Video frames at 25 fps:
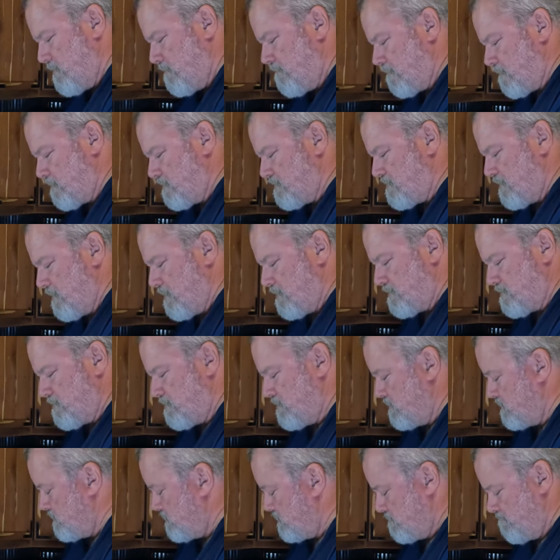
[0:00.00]
good for
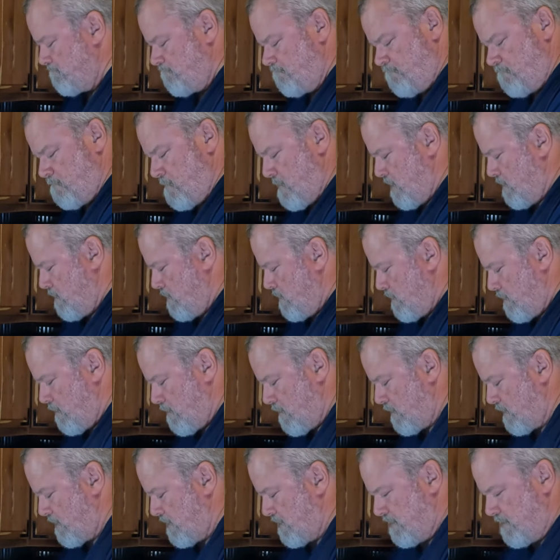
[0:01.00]
sausages.
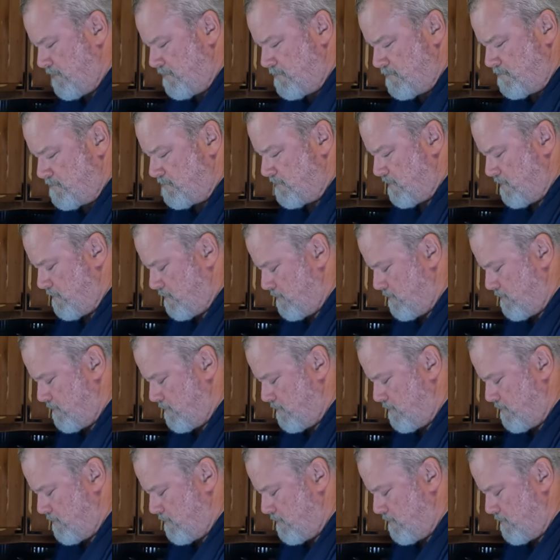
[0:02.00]
All I do is,